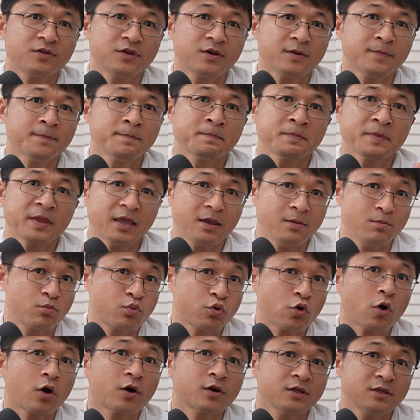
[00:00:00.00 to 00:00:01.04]
the
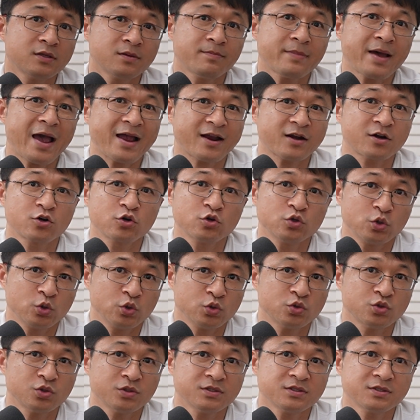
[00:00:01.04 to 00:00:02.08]
important
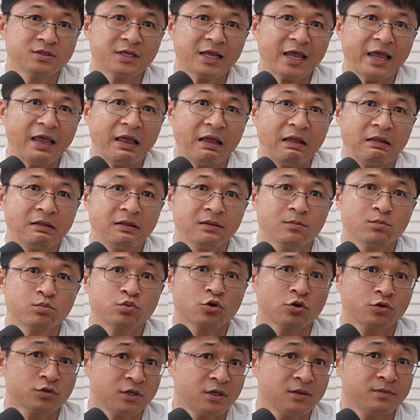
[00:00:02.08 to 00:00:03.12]
macronutrients and
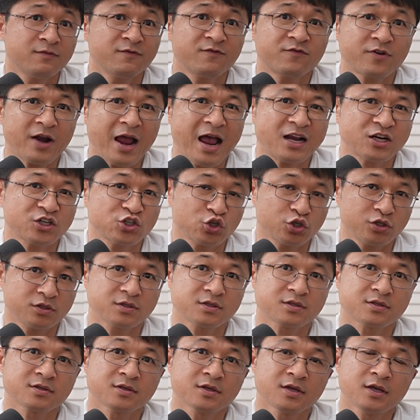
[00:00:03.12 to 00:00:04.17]
protein
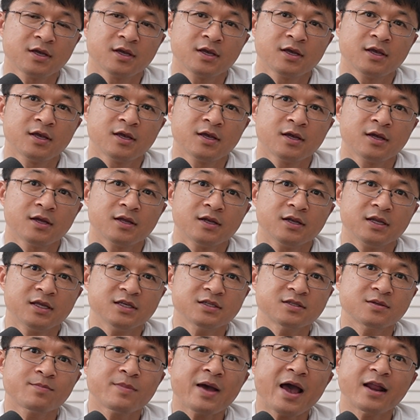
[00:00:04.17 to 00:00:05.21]
fractions.
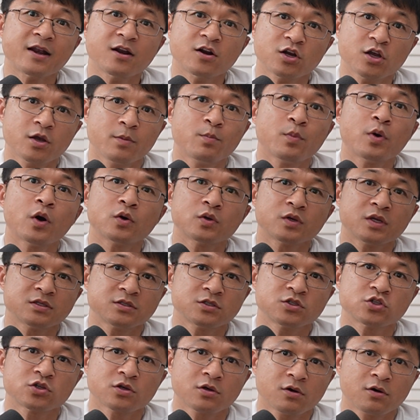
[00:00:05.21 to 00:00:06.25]
These minor components
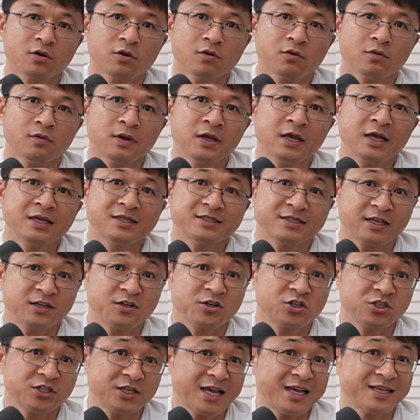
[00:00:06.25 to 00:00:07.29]
show
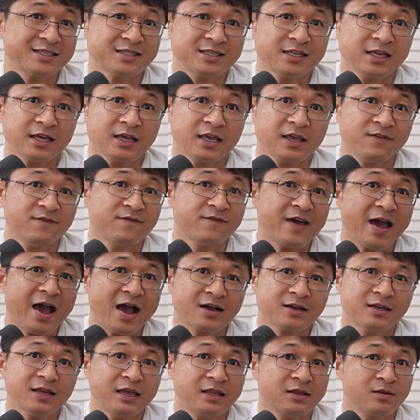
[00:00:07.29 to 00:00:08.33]
synergistic
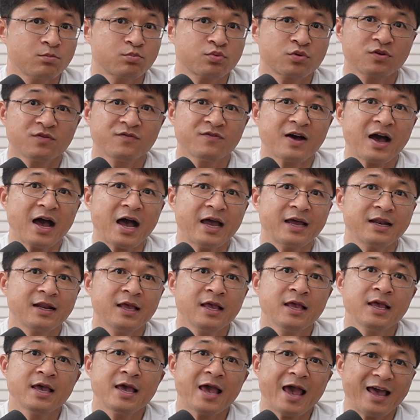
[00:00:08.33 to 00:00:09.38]
effect and provide
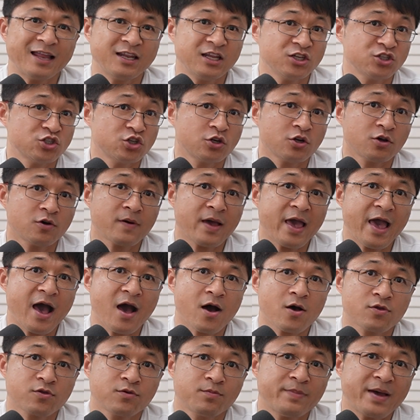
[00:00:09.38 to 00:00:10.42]
additional
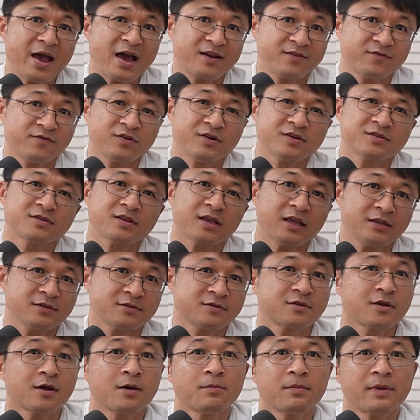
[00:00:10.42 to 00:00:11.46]
health benefits in
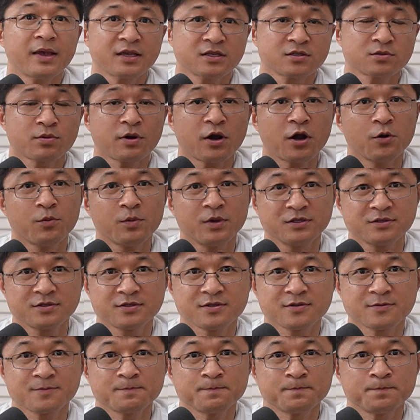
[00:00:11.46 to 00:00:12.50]
some
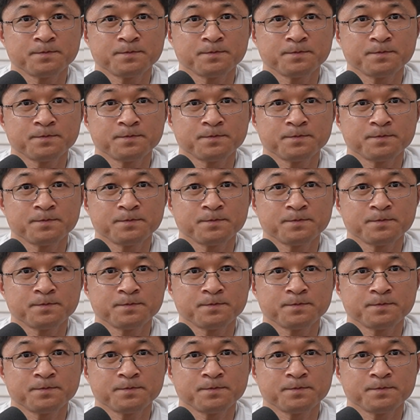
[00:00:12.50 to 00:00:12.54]
experiments.